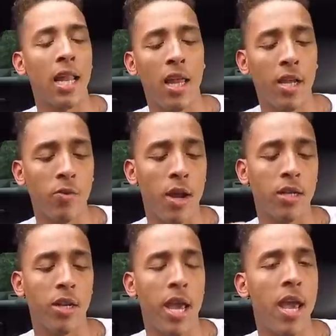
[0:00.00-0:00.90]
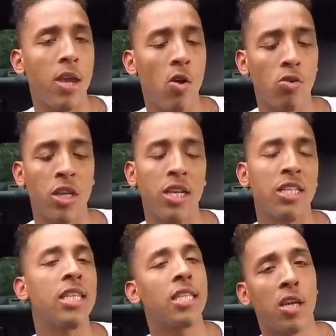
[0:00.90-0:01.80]
athletic director, the head coach, and the
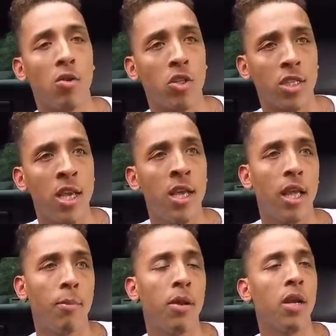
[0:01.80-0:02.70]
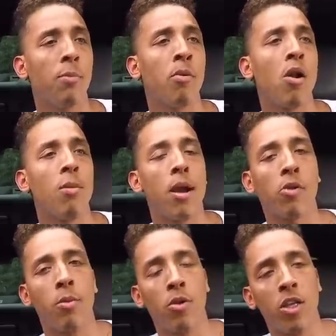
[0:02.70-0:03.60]
assistant coaches. They ended up brought up my
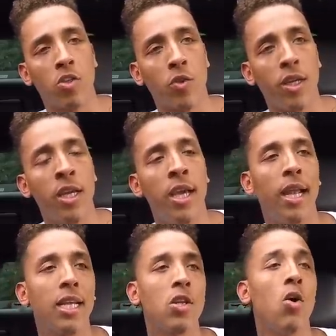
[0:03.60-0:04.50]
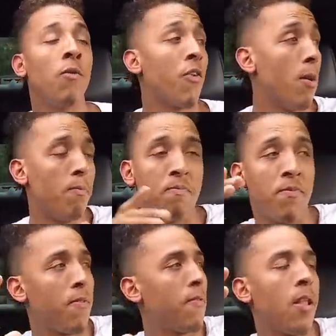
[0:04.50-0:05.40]
criminal history, and that's from
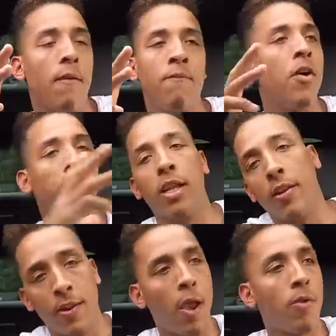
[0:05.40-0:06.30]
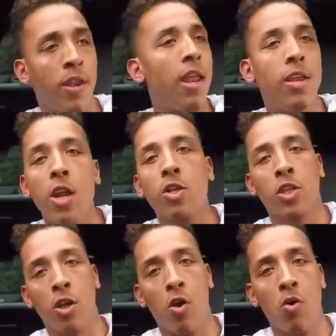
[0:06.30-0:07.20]
fucking ten
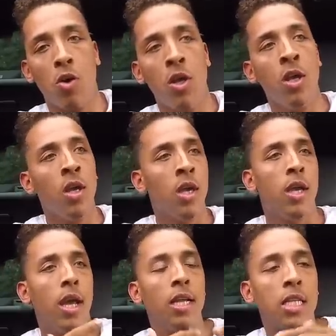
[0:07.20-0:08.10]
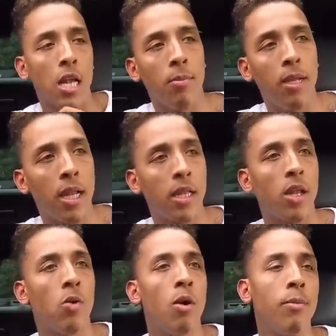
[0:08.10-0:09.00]
years ago, and telling me that
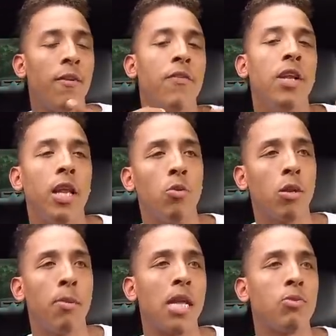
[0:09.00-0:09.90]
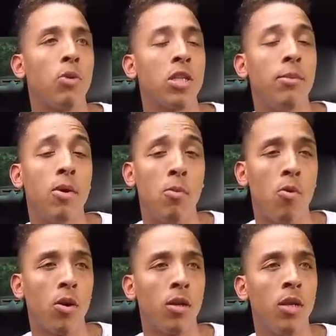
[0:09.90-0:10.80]
they don't want me affiliated with the basketball team no
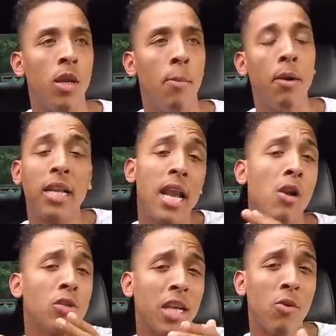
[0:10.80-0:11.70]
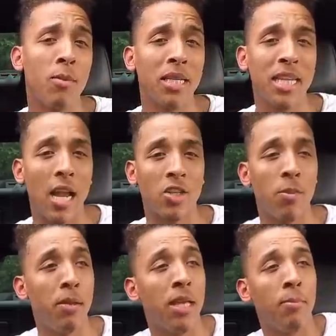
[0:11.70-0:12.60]
more. But they're not going to take away my
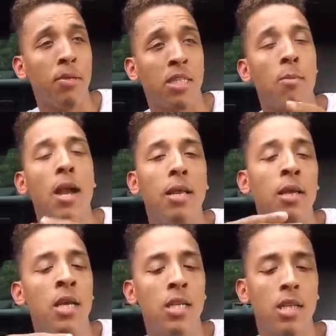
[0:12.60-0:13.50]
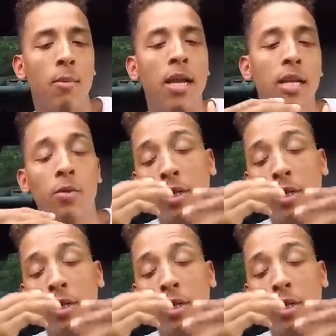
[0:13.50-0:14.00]
scholarship. But somebody, somebody did the